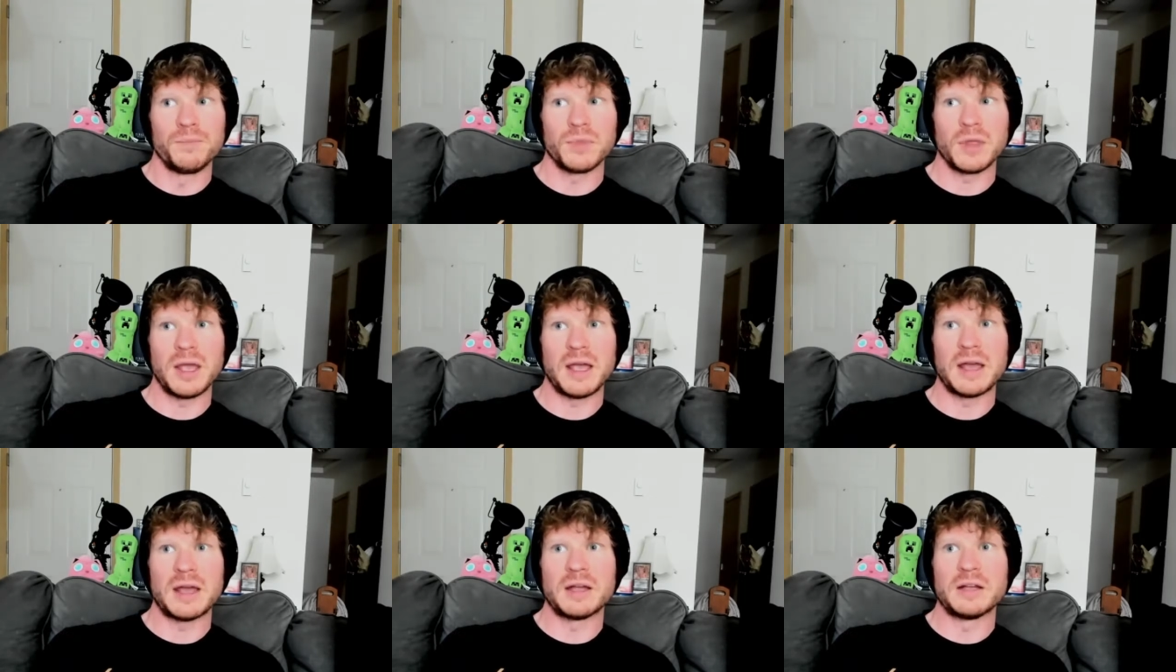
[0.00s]

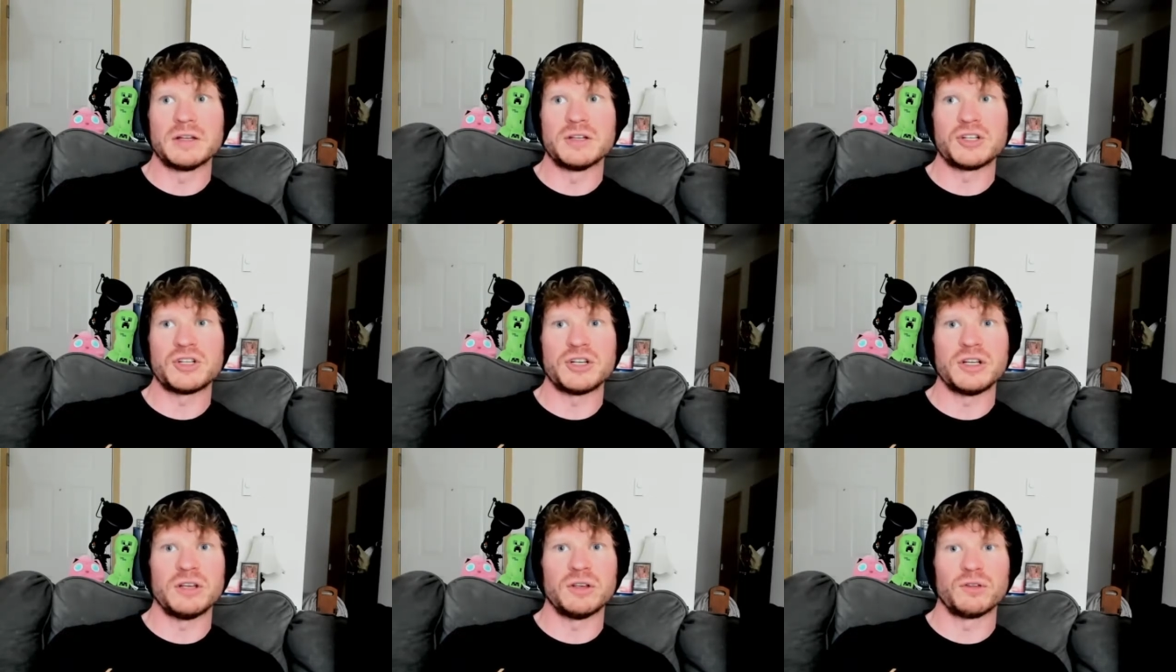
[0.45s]
and
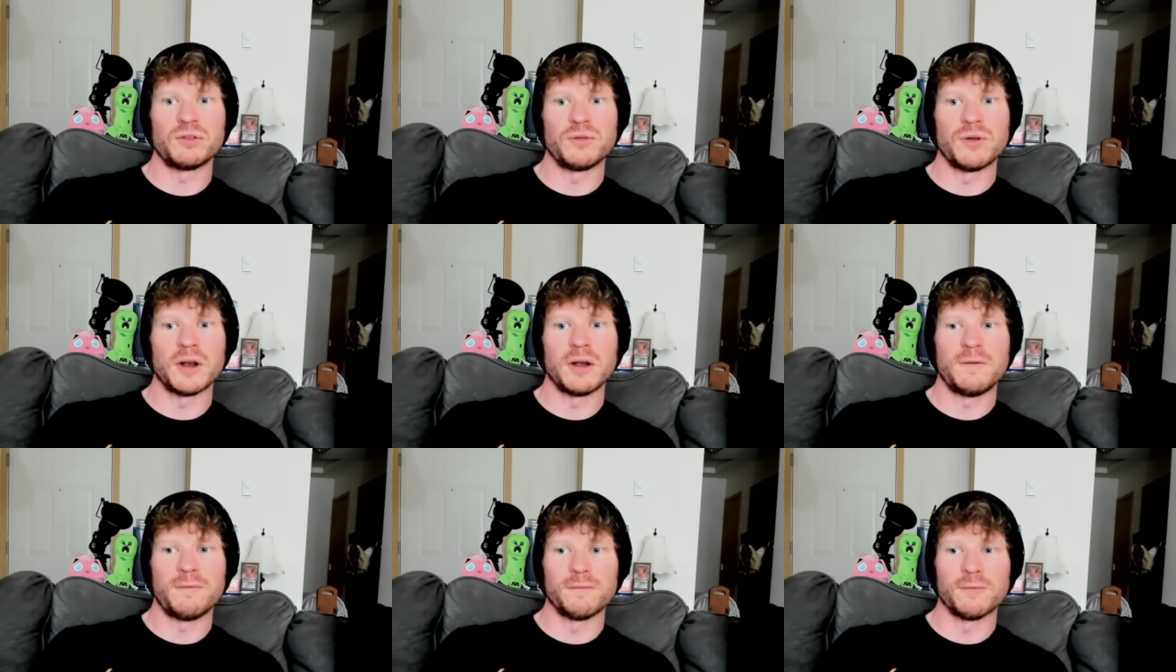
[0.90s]
she is
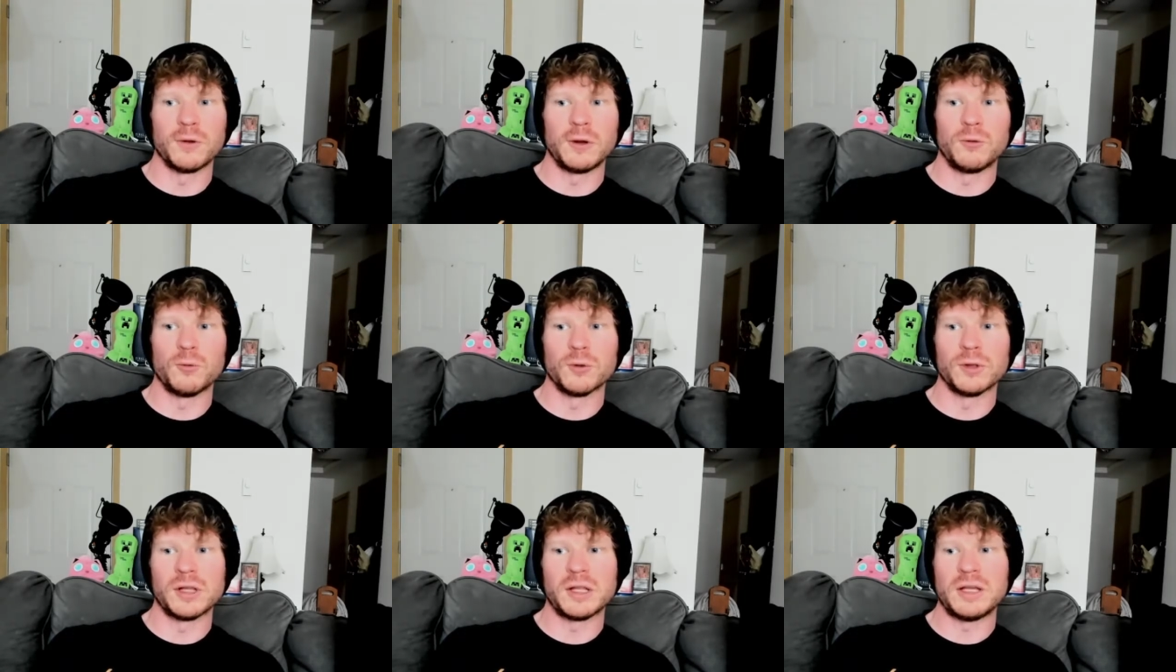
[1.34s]
very
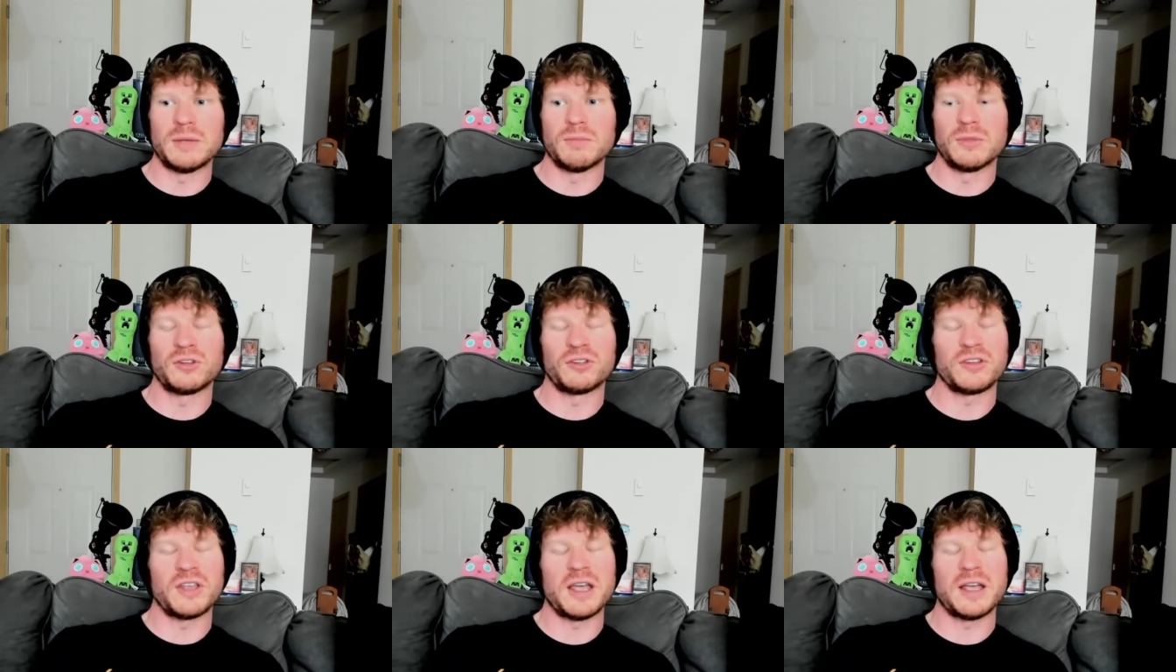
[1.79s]
frequently
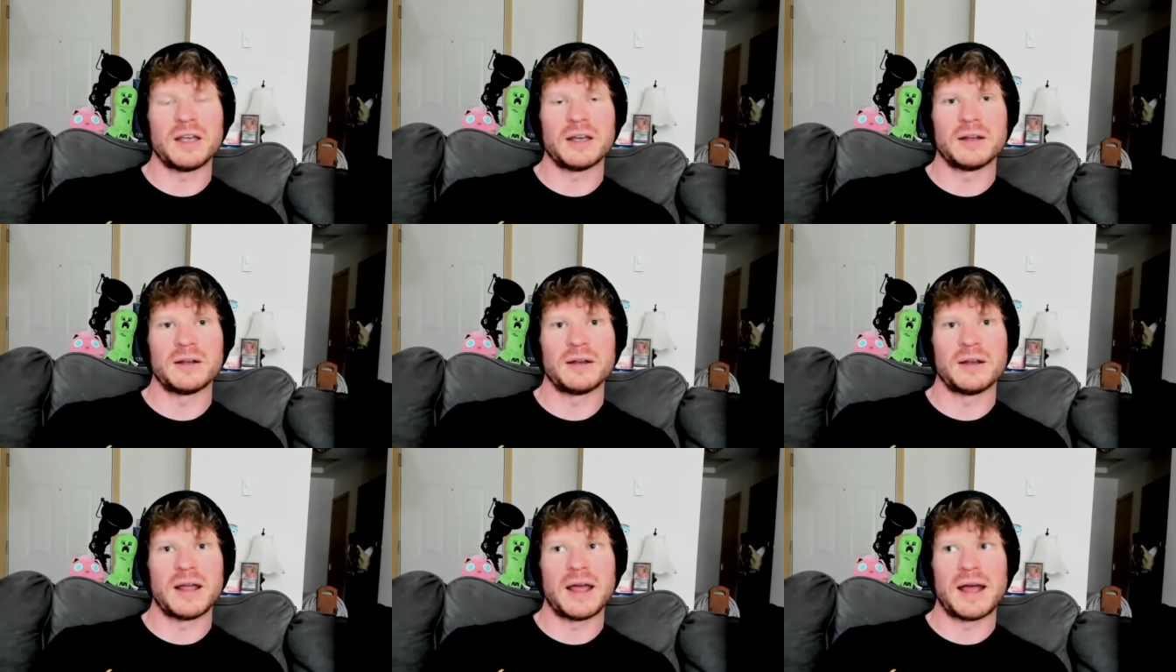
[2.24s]

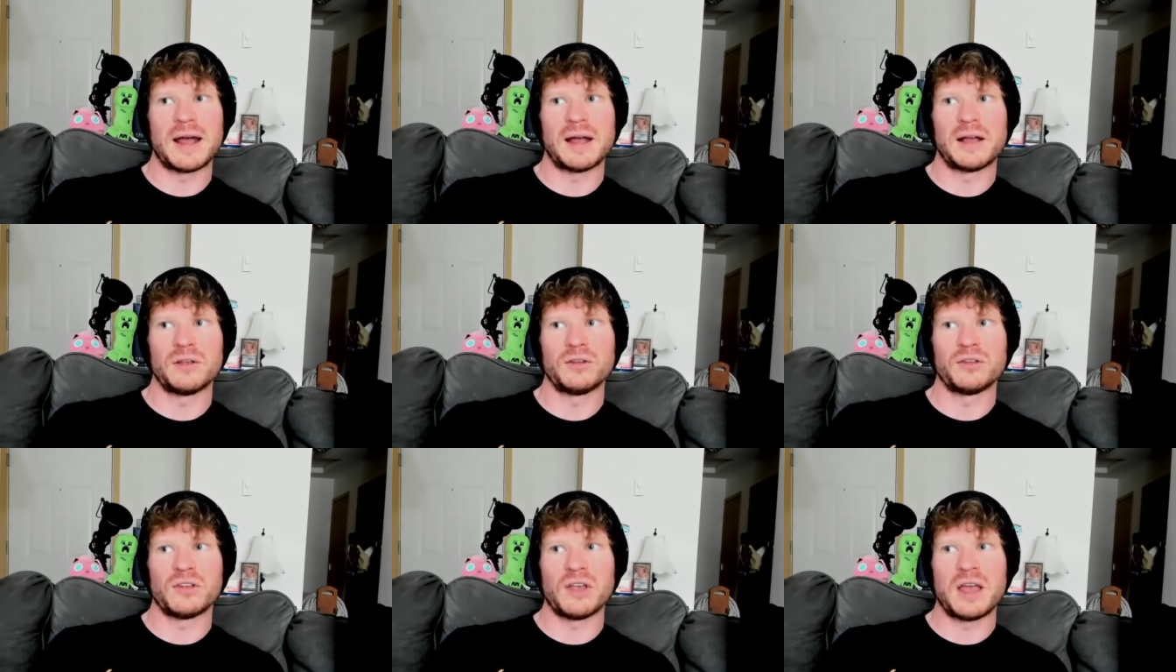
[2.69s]
mistaken
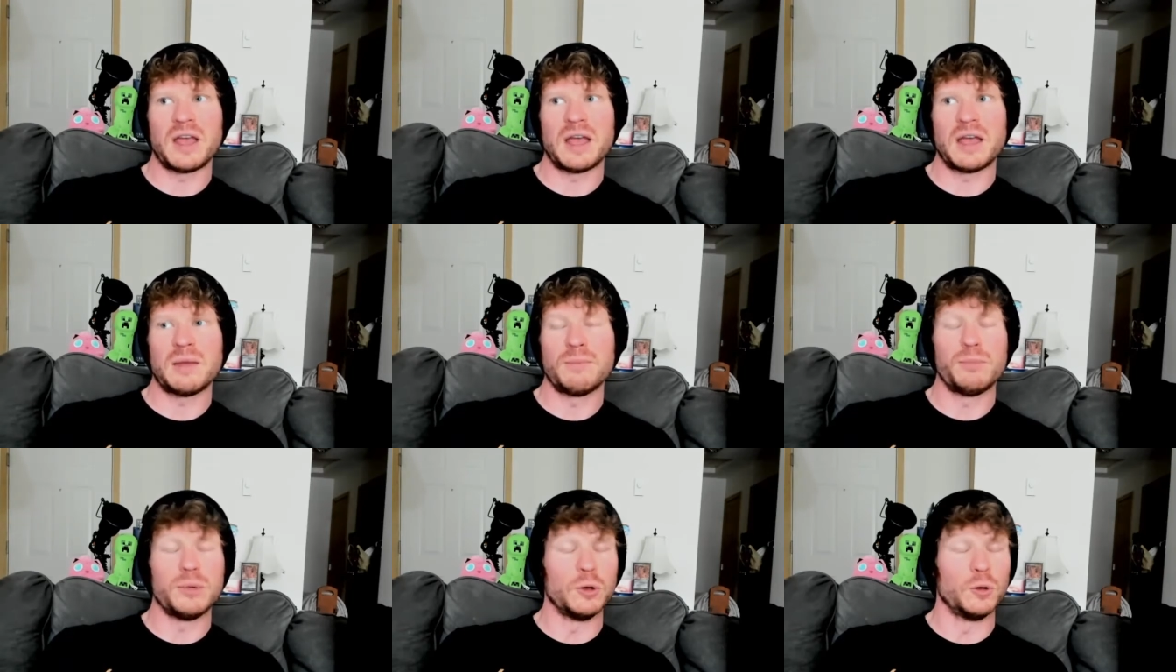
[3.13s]
as
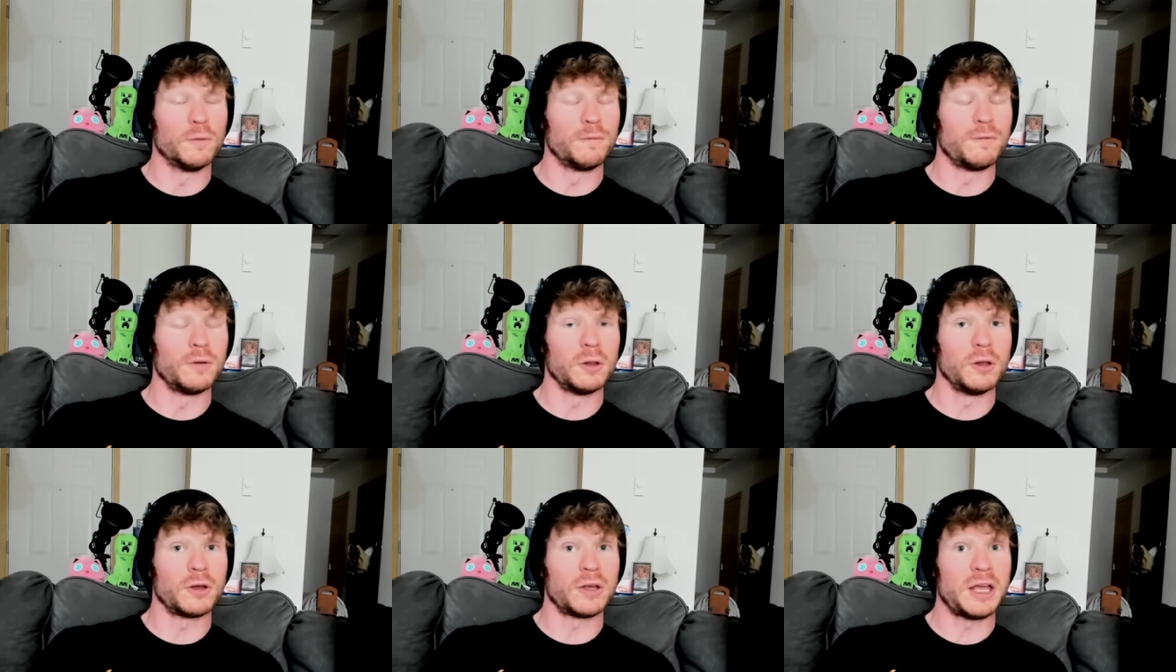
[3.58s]
a
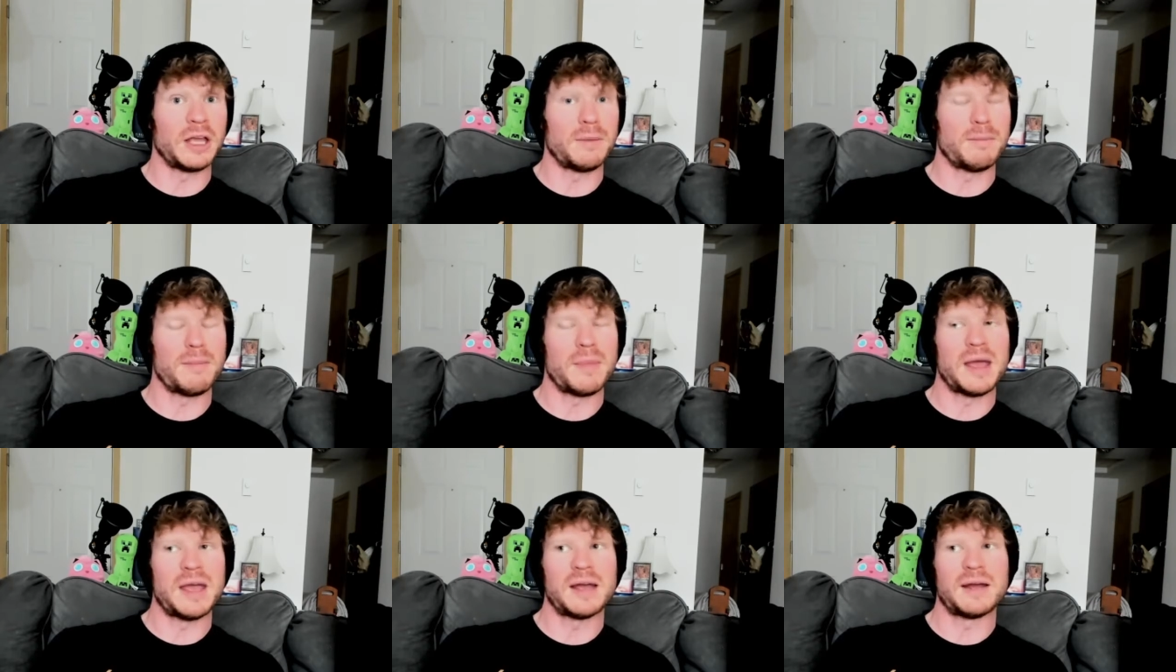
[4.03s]
beautiful
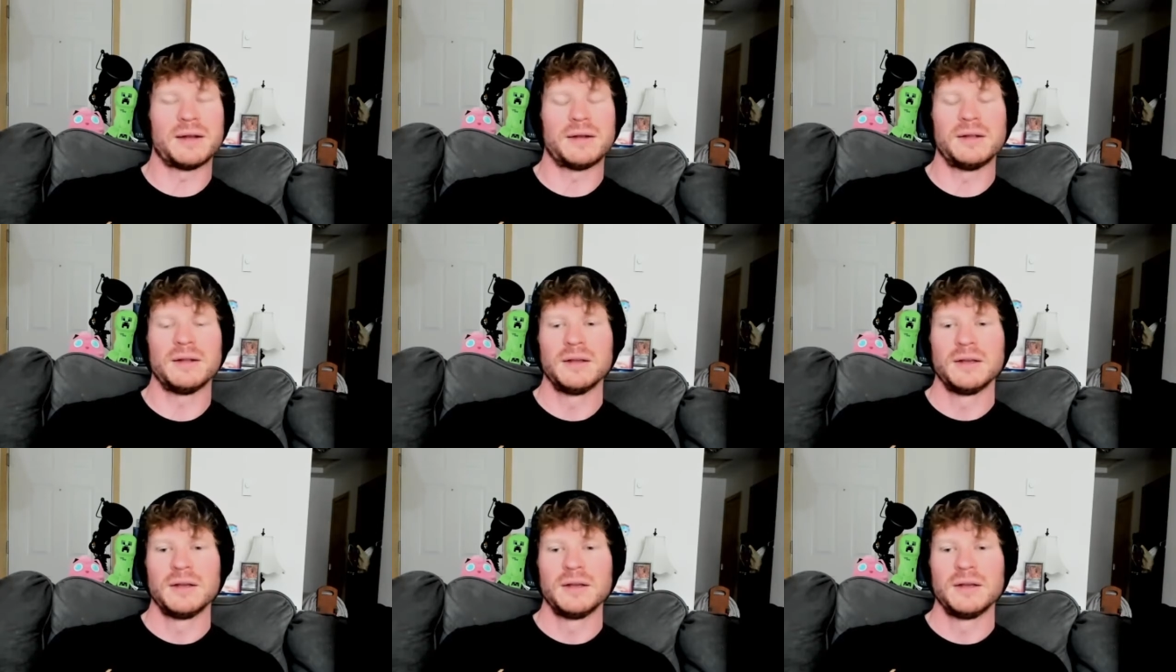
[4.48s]
looking man.